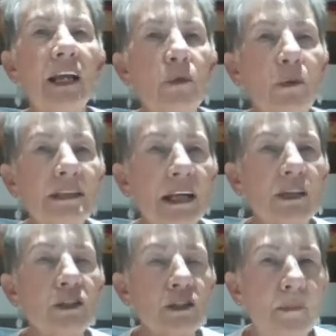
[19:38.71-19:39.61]
He wants
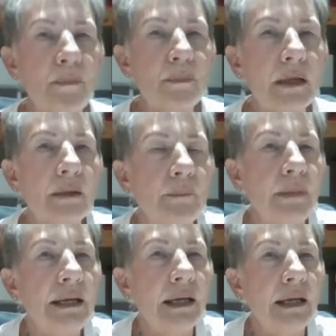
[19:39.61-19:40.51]
us to
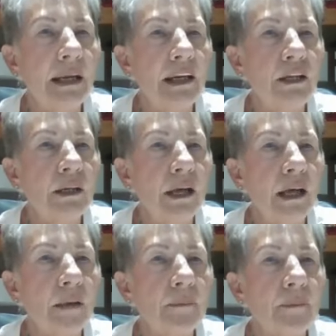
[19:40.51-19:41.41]
be uh, in
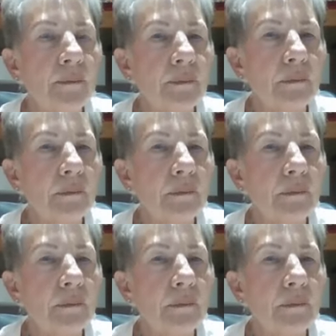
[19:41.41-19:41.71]
um,